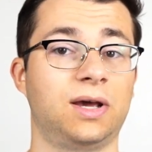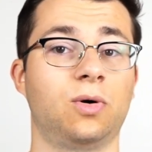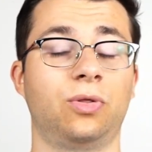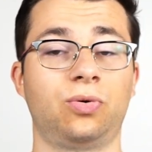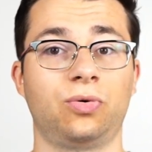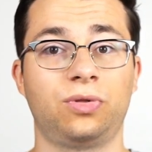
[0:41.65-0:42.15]
They
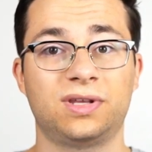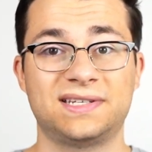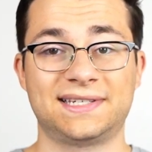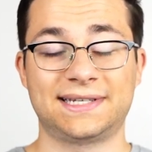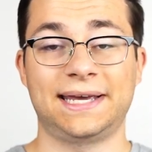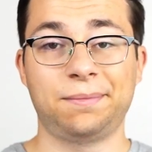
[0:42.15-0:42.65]
go through the
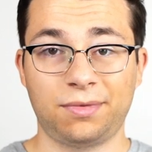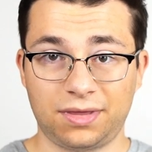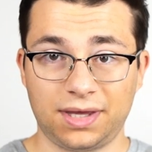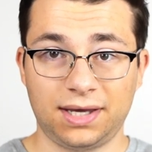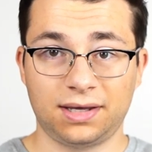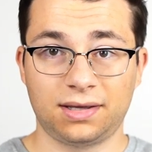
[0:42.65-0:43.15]
same
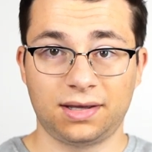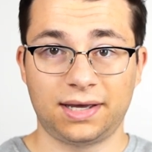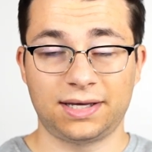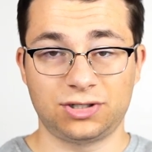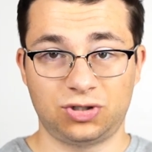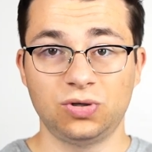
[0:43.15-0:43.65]
thing
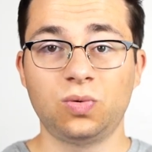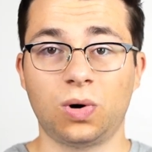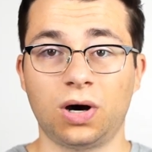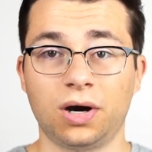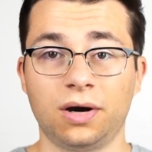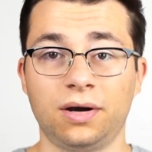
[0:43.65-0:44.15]
as you
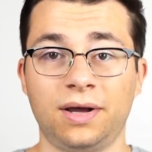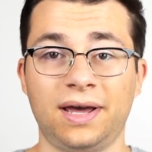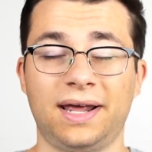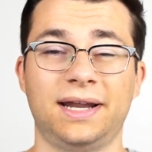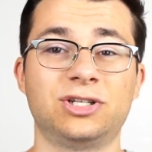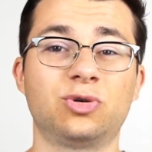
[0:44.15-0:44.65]
are,
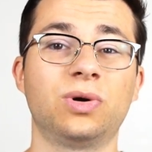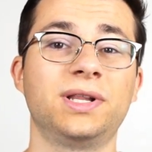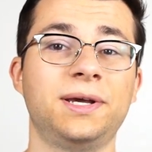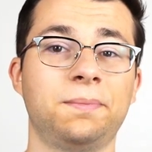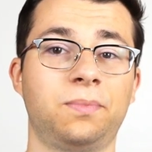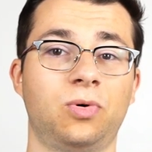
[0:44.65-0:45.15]
and it's
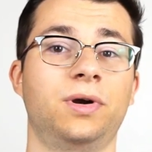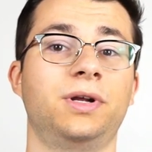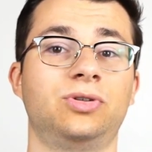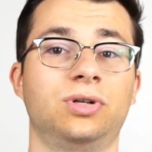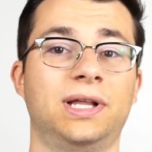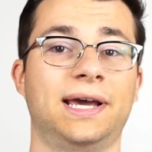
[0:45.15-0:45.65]
really
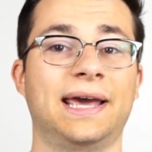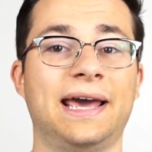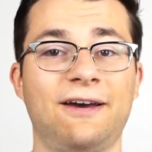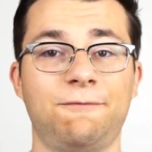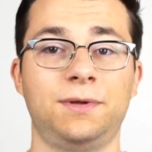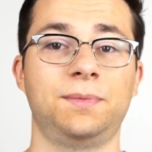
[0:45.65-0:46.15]
important to like
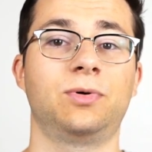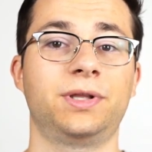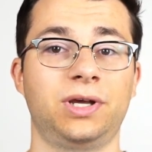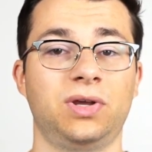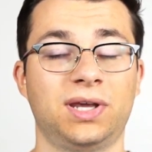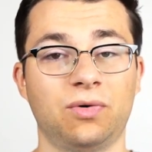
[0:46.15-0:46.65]
have people
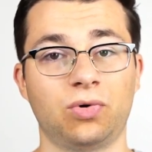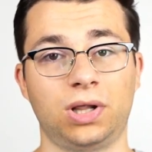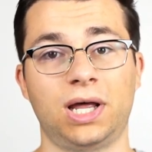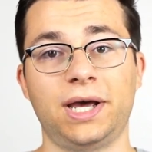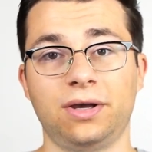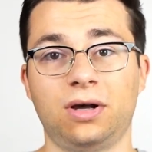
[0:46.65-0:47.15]
that you can
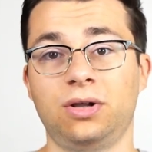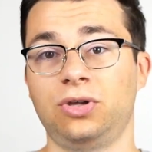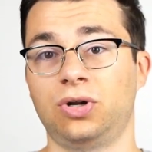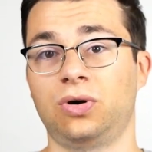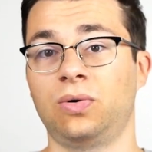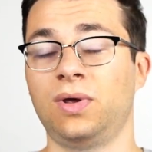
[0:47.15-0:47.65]
rely on,
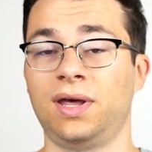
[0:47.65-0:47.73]
you know,